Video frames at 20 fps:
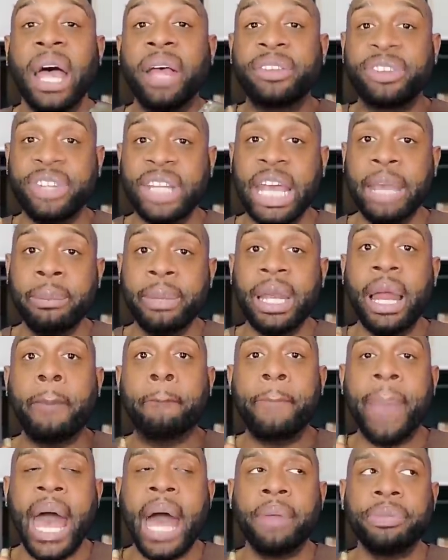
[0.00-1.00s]
a
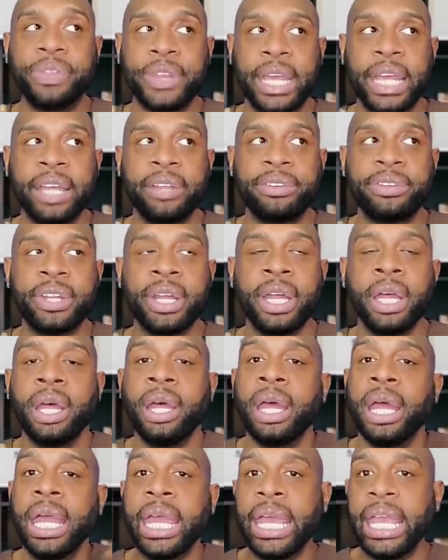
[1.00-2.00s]
segment about this
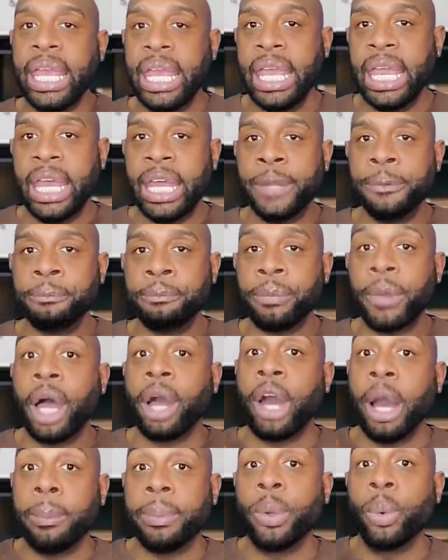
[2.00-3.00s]
in
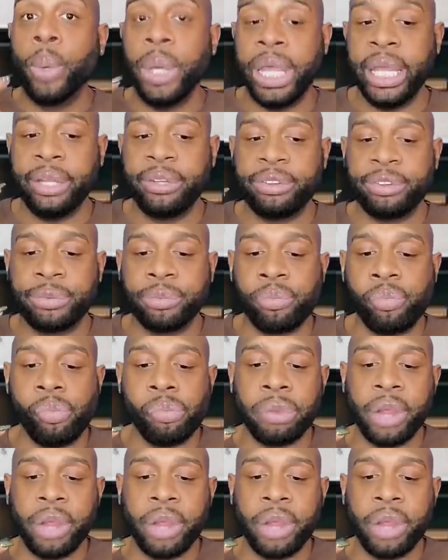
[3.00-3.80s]
a couple of weeks.